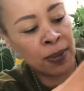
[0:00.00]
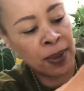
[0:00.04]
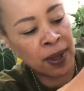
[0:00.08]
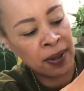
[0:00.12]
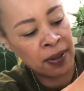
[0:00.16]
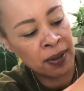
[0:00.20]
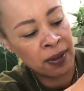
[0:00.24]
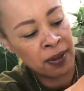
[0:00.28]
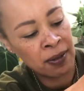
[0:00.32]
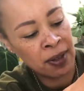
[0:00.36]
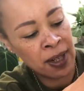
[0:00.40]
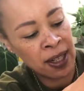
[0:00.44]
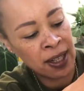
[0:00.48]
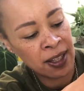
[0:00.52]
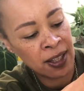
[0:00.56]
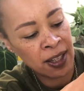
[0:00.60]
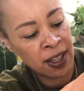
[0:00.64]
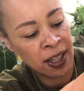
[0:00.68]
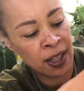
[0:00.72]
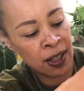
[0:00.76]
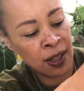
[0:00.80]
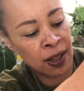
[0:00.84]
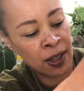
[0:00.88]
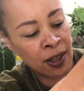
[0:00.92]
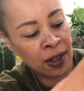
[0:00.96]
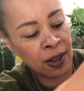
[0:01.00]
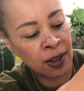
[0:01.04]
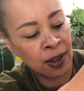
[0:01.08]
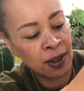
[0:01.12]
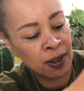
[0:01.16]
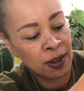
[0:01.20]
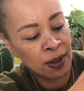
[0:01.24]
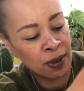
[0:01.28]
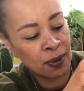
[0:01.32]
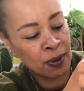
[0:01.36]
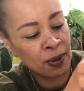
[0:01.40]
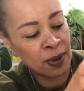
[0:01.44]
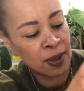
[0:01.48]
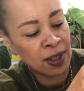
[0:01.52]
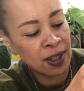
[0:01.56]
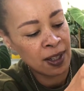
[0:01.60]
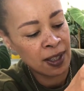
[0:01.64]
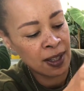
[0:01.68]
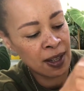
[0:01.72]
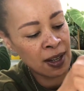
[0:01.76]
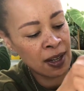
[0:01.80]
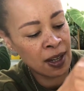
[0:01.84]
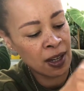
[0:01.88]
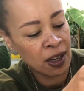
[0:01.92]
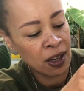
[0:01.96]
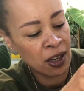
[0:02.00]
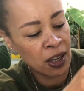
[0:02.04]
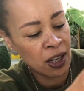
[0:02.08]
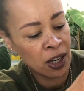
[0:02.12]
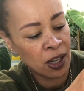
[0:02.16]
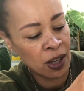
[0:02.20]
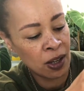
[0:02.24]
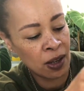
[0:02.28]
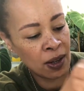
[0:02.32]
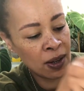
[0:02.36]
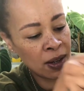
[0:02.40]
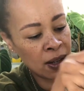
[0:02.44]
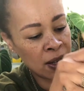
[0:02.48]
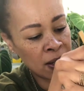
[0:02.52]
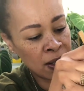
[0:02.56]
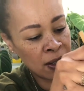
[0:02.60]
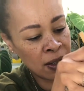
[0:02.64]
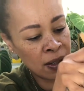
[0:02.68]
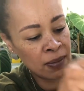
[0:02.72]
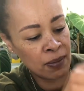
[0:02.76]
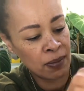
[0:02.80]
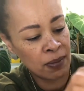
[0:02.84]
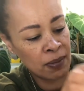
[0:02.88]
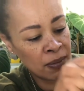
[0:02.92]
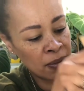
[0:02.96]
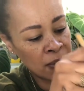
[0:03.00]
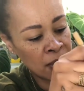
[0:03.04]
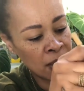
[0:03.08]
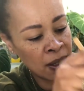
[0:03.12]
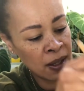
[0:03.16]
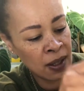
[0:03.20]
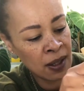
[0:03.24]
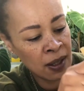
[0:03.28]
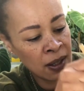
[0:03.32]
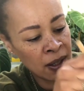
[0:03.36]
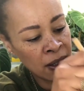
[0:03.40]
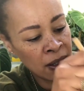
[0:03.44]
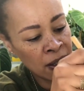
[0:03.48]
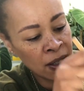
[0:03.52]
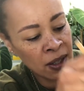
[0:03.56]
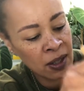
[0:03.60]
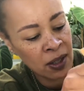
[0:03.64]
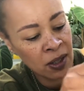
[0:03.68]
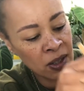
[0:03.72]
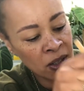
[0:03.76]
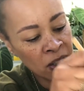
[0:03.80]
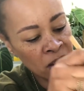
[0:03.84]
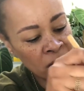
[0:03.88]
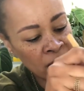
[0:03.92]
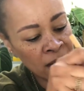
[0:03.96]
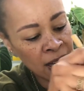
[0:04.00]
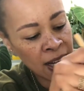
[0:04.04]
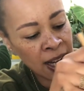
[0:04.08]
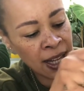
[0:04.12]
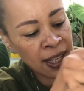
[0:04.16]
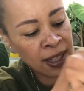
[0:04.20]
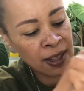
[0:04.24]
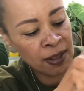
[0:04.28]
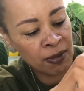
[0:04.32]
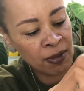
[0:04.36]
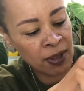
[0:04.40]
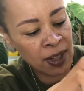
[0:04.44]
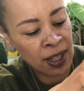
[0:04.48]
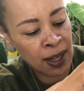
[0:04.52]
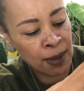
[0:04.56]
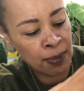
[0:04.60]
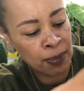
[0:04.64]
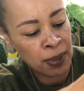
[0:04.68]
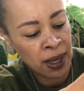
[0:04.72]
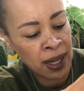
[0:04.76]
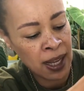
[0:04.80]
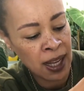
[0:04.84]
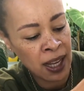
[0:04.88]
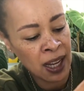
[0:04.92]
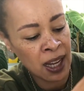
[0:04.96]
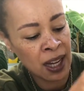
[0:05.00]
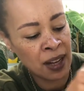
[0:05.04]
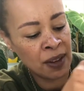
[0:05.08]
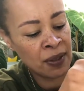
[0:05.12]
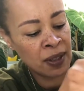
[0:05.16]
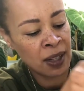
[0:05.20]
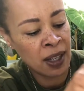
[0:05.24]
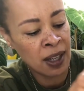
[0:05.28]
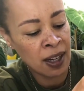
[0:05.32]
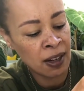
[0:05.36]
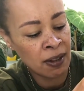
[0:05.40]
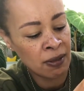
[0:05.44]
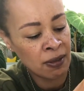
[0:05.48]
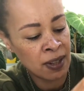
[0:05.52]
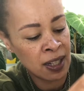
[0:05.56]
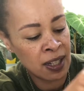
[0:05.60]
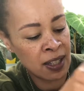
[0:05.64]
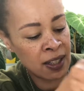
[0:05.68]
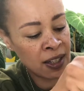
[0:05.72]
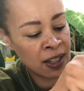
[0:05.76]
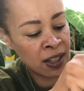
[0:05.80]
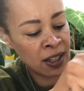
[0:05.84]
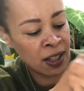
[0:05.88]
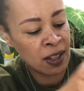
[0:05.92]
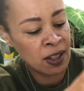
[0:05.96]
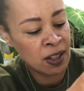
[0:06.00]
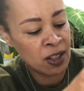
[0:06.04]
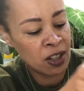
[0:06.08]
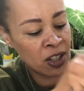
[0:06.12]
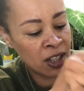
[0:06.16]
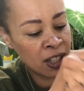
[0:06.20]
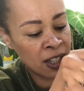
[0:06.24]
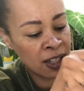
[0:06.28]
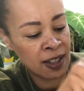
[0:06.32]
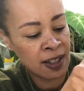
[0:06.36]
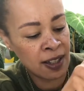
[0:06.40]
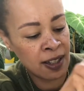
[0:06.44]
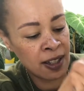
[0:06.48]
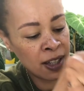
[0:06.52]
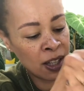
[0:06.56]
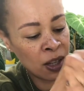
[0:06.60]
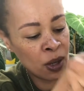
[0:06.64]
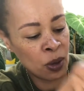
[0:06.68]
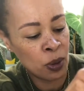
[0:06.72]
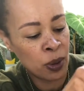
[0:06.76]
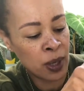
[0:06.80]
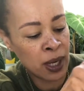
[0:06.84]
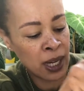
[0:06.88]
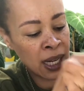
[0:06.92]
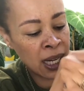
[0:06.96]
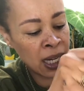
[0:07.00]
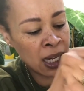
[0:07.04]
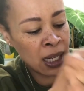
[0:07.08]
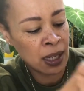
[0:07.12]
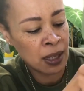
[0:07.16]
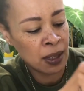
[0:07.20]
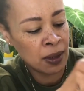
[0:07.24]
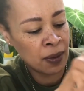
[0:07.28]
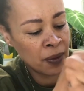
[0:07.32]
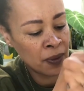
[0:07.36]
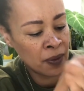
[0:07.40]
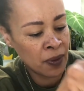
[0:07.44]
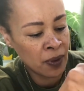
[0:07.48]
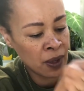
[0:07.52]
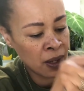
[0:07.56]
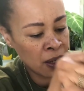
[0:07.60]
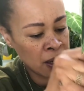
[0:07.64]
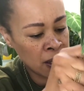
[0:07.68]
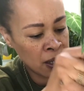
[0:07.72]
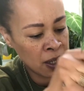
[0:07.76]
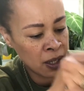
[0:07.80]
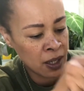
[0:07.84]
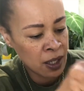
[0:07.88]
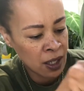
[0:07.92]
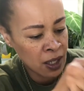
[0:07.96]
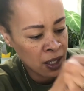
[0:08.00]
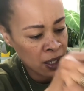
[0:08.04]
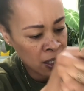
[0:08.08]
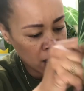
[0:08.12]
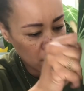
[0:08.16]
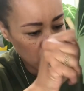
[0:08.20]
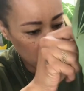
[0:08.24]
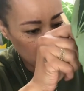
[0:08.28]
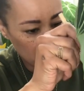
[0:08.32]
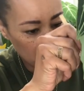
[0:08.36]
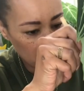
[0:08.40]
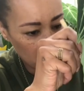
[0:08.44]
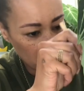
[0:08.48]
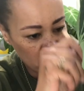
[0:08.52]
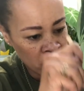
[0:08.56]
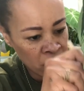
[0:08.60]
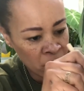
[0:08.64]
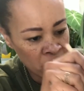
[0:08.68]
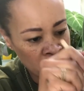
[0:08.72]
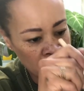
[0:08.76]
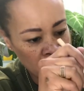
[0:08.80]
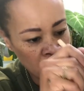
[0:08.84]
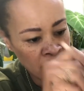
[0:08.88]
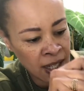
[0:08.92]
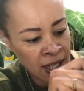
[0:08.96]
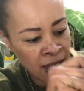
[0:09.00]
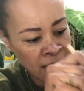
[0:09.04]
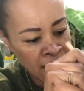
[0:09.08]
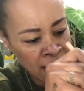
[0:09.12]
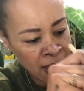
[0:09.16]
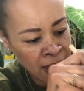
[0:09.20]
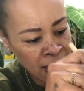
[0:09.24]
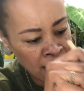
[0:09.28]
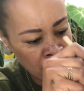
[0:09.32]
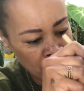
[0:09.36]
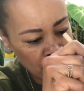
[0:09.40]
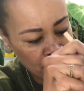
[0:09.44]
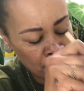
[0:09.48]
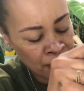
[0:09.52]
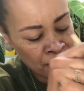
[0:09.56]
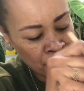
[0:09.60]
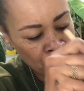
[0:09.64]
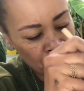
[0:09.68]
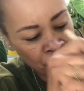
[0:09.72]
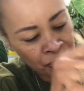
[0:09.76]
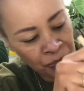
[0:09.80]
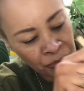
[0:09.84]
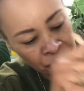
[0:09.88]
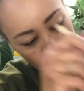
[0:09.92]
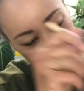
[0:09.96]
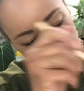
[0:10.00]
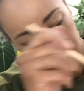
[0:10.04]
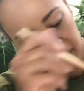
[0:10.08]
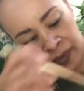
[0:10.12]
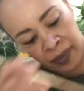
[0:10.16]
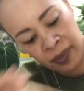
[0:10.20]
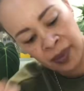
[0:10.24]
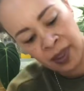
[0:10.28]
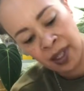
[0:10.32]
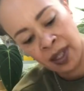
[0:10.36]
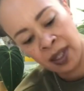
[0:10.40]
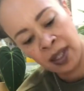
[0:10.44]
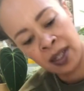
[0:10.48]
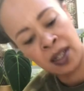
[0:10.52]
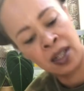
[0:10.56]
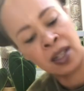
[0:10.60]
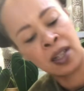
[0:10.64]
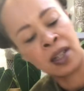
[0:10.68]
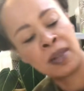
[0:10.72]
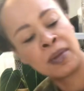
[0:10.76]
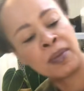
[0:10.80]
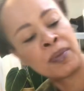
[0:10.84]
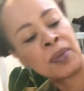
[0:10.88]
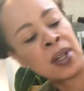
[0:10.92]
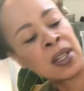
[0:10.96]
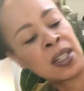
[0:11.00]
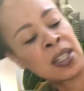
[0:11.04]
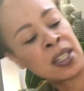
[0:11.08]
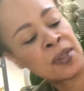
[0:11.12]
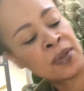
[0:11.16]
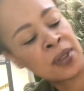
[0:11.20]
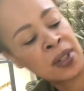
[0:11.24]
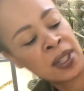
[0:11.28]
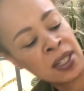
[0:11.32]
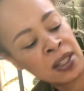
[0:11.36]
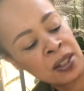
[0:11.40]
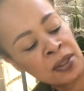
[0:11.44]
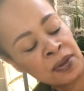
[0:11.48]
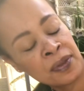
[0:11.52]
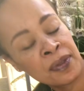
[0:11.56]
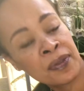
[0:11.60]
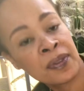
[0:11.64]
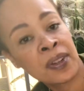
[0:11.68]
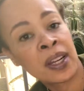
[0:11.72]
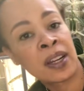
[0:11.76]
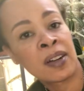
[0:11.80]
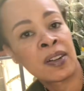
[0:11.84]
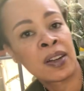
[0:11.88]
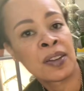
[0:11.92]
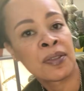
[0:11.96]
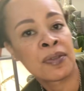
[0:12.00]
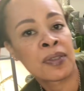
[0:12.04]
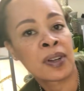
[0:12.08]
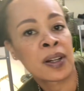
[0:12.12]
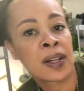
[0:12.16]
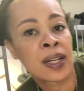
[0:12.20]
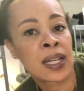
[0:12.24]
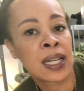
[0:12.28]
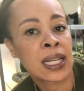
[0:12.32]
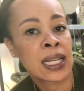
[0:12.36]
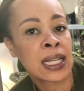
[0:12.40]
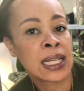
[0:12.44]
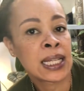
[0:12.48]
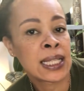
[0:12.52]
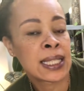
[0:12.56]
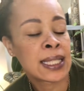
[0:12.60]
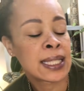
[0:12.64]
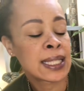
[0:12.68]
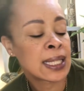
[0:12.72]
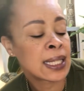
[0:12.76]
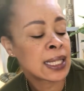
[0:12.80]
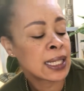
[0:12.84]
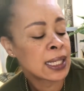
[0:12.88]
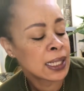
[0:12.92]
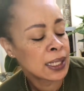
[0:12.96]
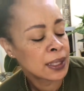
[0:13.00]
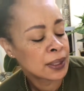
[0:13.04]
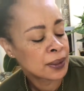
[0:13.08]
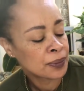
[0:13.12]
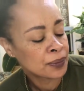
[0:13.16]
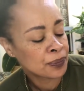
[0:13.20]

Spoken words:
bit of a rescue, which is kind of cute, and she hasn't really behaved like a rescue. She's the queen. She, I don't know, I just find her very, very easy